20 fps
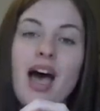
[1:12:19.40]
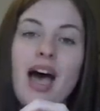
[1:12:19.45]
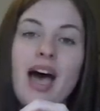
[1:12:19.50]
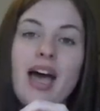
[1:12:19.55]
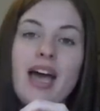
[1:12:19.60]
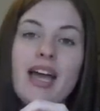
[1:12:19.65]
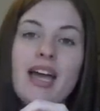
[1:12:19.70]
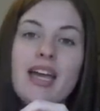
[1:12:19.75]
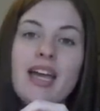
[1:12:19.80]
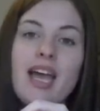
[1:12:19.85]

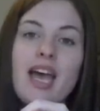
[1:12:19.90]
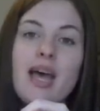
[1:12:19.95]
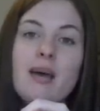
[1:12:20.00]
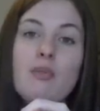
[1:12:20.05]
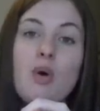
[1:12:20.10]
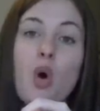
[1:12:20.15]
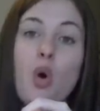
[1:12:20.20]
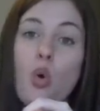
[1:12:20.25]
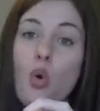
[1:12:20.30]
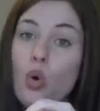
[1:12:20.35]
I
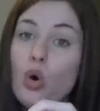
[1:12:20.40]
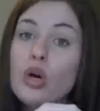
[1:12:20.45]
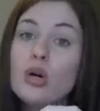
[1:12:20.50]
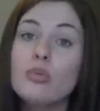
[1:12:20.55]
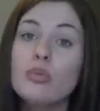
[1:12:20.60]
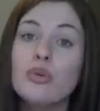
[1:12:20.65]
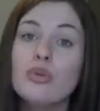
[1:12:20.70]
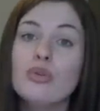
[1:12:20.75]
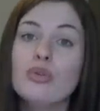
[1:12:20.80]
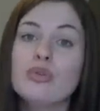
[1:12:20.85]
am
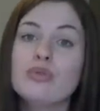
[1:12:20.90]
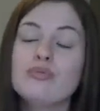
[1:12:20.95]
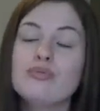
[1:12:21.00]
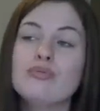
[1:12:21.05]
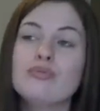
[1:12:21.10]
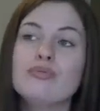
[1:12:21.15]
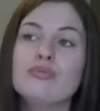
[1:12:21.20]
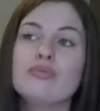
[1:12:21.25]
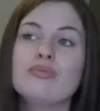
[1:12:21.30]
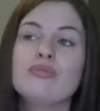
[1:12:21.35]
horrible
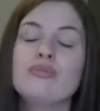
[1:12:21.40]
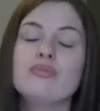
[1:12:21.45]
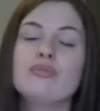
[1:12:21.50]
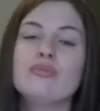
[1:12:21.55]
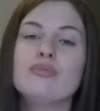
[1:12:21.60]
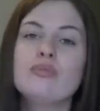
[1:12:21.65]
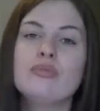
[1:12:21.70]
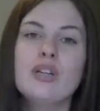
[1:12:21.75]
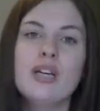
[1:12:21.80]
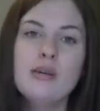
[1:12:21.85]

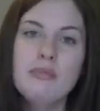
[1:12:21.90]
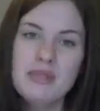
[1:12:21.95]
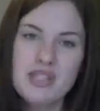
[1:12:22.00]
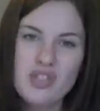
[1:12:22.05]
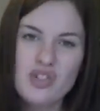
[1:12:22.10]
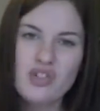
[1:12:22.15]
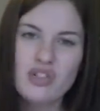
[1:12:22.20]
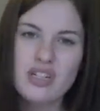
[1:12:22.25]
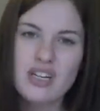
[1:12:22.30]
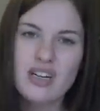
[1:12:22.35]
at
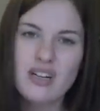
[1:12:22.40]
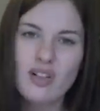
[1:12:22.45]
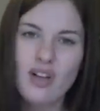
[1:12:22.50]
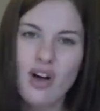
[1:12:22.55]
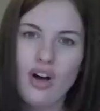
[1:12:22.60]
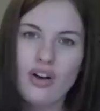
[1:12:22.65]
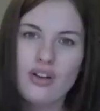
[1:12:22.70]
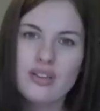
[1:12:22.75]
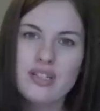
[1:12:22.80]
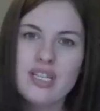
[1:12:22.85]
mystery
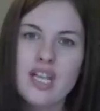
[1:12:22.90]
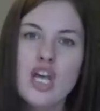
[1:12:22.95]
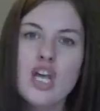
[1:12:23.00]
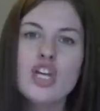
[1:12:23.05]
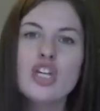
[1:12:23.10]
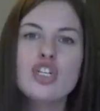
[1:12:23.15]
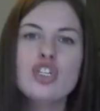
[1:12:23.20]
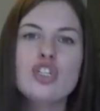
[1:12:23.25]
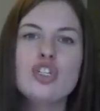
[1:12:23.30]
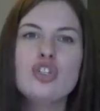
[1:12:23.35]
knit-alongs.
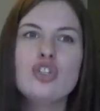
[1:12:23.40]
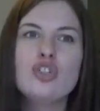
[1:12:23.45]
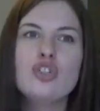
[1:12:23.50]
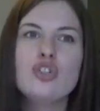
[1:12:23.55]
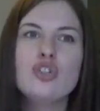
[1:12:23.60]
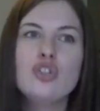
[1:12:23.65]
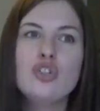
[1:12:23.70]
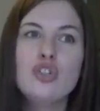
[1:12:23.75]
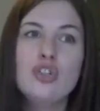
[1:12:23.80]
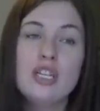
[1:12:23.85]

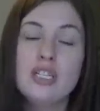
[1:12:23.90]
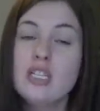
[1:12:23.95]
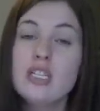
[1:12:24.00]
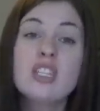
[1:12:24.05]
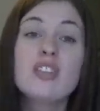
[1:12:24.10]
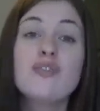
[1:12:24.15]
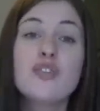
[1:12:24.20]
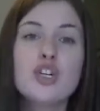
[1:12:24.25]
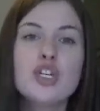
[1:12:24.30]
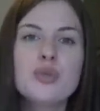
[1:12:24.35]
This is
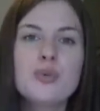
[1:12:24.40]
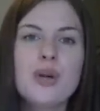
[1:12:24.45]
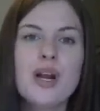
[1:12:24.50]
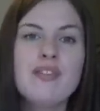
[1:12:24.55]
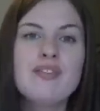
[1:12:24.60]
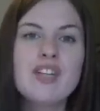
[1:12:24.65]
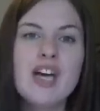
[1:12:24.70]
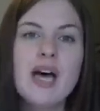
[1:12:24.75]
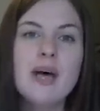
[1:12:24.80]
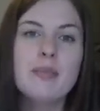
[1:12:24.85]
the first one
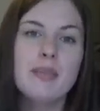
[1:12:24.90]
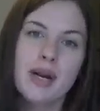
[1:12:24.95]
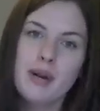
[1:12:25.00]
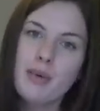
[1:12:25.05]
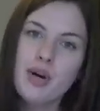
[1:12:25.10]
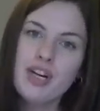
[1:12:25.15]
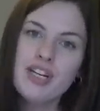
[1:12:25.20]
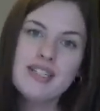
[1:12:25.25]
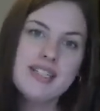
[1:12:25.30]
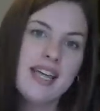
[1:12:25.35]
I've done, but
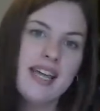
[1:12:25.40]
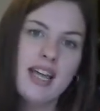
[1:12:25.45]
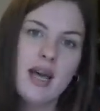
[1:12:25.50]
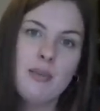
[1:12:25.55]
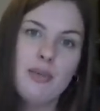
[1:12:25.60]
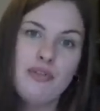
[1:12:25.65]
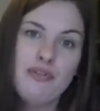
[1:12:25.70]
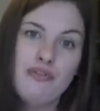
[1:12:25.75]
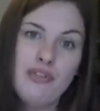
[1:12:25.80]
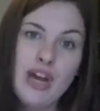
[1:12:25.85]
I'm already saying
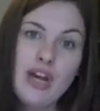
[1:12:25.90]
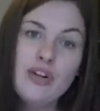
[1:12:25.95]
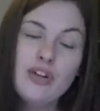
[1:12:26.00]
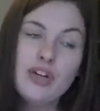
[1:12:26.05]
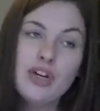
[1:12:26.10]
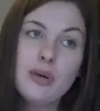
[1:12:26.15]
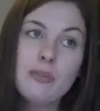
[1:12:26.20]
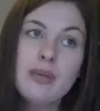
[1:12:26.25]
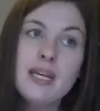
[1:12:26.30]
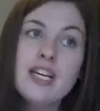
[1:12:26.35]
I'm a
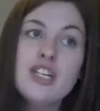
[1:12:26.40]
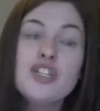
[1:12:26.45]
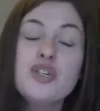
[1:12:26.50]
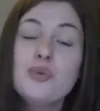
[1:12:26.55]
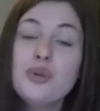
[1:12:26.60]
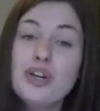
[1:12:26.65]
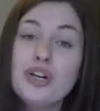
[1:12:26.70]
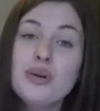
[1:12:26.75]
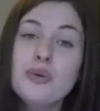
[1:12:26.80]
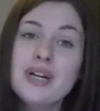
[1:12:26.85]
failure because you
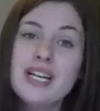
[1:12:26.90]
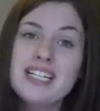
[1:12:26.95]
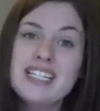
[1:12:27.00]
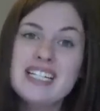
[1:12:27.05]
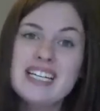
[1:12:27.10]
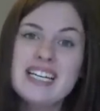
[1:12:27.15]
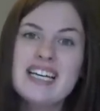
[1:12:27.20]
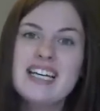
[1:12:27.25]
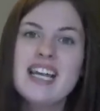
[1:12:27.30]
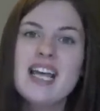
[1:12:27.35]
wanna know what I
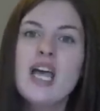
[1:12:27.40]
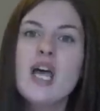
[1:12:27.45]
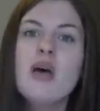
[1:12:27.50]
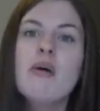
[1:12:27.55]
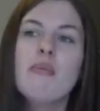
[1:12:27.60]
did?